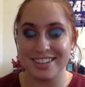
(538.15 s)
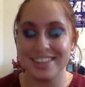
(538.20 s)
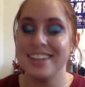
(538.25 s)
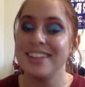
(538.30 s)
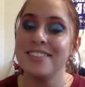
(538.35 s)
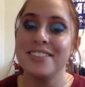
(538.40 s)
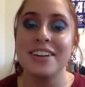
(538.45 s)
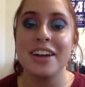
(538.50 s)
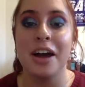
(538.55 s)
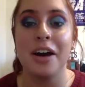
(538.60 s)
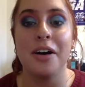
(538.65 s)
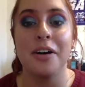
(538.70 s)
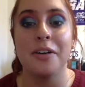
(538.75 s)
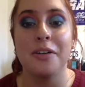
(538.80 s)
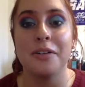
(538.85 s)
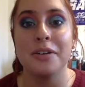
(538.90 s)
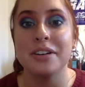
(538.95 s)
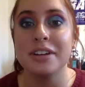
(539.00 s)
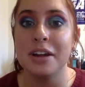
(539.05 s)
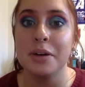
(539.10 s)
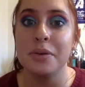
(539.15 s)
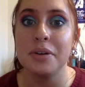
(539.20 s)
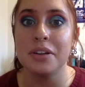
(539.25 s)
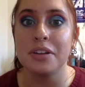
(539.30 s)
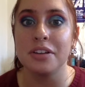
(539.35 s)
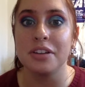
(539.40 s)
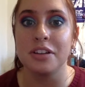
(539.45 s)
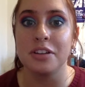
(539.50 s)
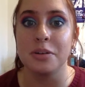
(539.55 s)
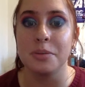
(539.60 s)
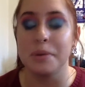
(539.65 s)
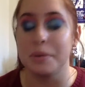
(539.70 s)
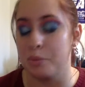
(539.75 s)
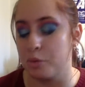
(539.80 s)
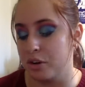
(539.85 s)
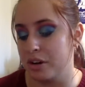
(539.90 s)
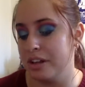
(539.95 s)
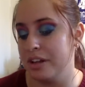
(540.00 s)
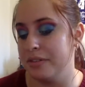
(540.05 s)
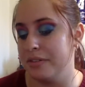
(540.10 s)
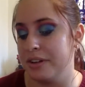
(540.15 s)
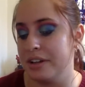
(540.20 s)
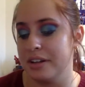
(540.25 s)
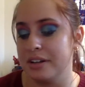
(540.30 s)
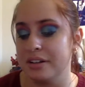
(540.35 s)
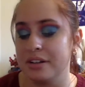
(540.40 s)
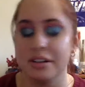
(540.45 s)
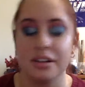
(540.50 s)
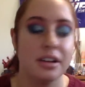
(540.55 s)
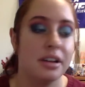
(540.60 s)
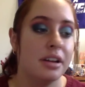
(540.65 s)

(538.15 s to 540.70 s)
There we go. Now we look a little bit more even.